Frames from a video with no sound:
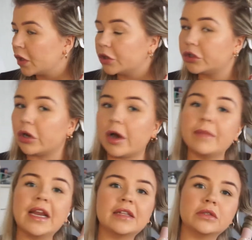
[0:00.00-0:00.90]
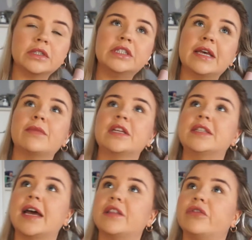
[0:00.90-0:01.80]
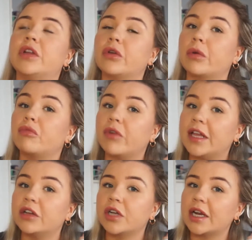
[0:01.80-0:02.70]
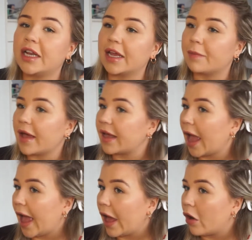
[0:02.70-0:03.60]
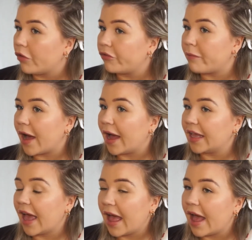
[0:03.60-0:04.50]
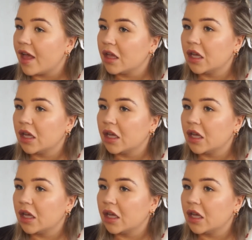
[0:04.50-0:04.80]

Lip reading: So, I mean, as I was saying when I started the video, I'm really trying to take better care of my hair.